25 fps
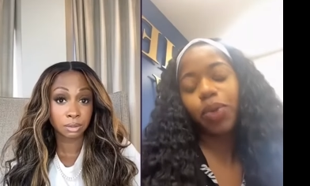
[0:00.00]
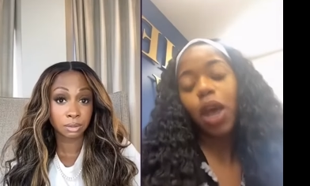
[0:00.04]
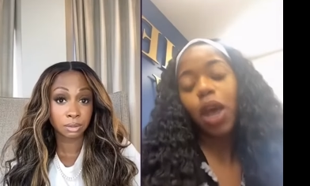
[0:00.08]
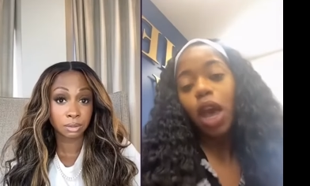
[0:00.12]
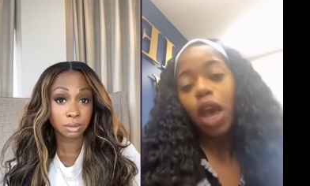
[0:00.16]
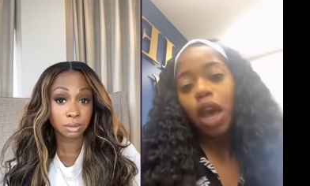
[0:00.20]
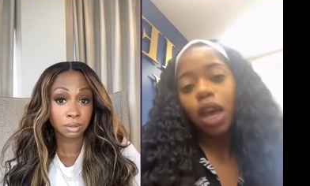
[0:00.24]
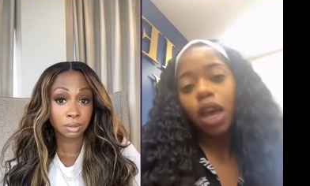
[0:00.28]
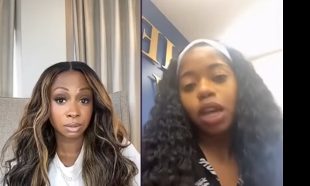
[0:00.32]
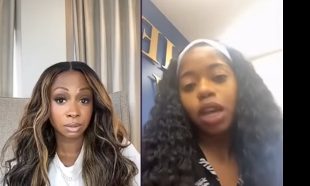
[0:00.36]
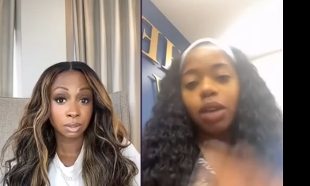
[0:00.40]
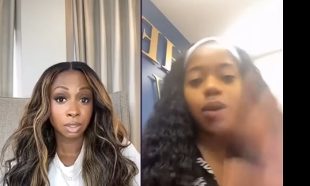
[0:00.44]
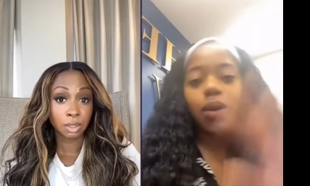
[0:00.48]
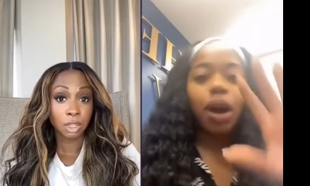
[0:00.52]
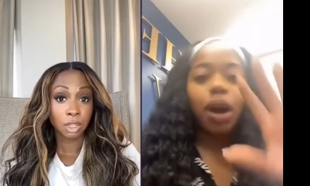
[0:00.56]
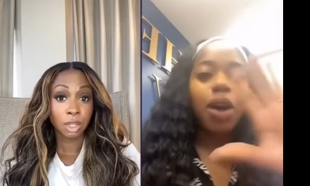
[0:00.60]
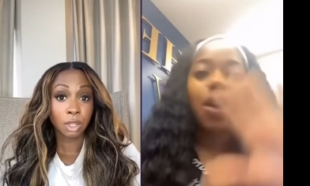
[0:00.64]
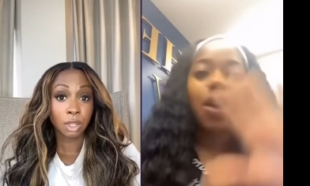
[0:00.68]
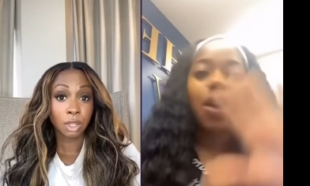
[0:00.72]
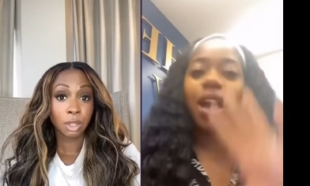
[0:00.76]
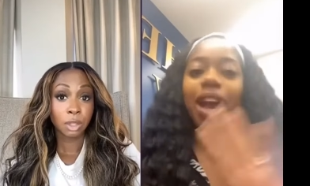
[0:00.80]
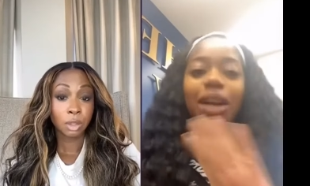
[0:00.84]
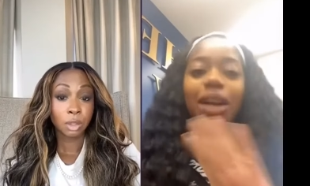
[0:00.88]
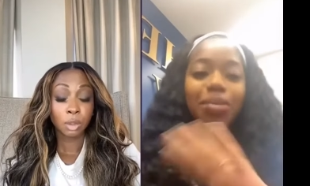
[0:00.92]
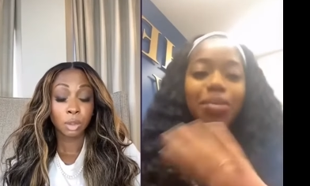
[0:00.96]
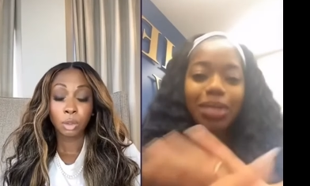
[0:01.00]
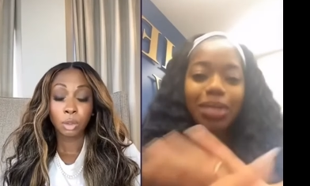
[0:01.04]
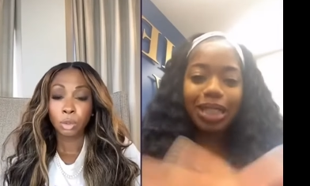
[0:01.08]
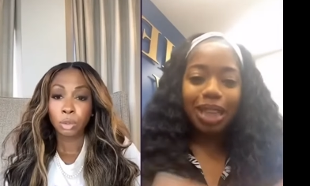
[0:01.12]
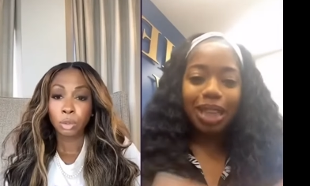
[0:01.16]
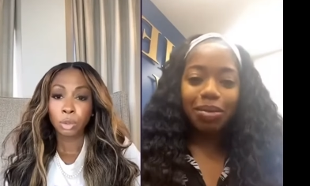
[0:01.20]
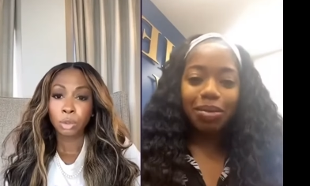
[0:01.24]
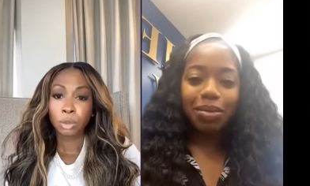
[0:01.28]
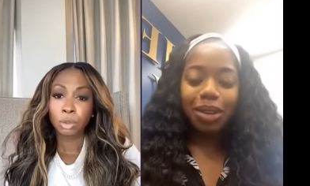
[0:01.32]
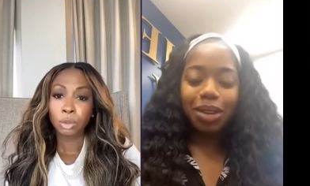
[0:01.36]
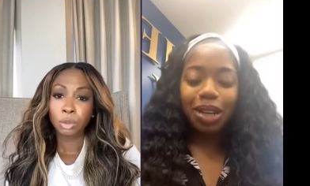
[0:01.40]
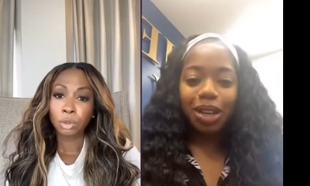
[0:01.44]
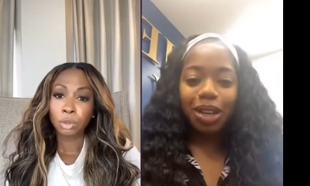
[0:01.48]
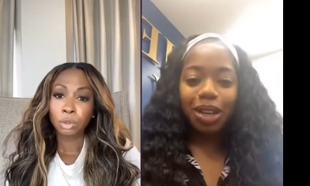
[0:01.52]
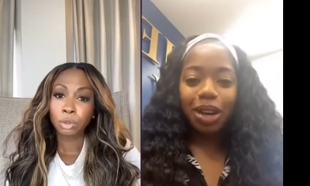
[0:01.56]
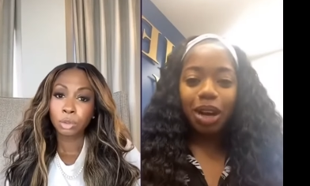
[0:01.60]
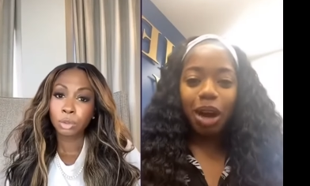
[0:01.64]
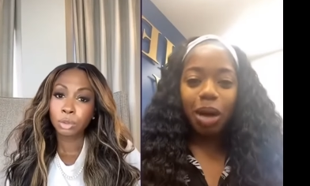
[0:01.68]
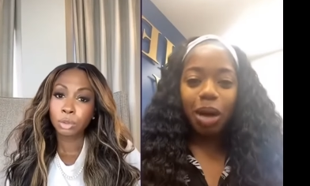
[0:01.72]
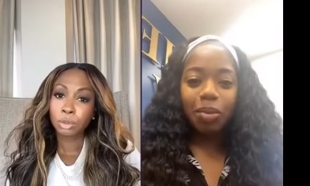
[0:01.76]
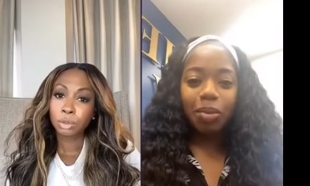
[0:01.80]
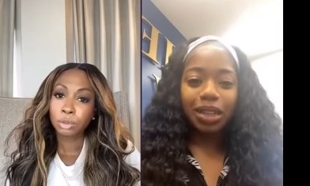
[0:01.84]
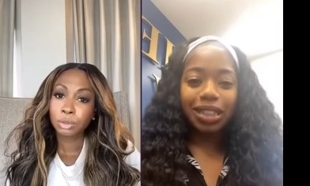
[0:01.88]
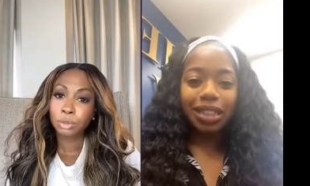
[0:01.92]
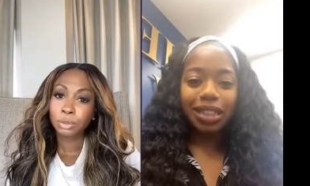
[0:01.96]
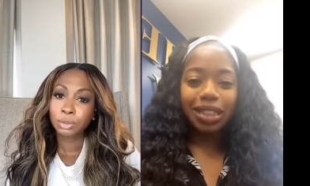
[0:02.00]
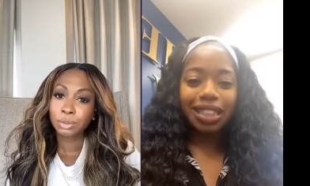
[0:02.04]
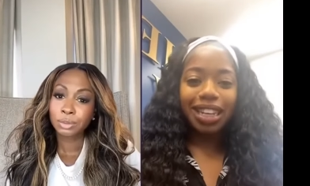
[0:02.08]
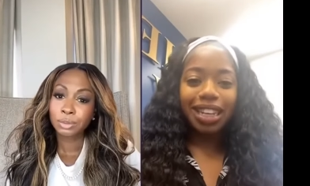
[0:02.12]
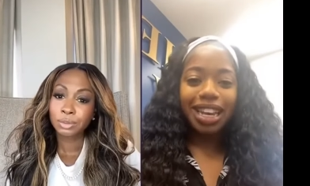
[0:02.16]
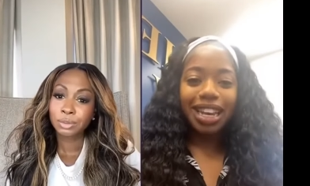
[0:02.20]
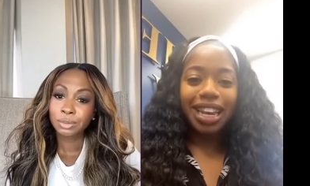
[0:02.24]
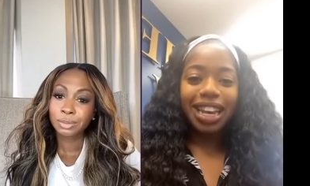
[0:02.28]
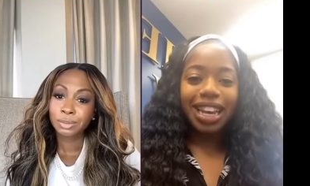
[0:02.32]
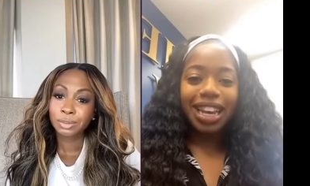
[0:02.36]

Speaker 1: And you okay? I'm gonna stop reading your comments.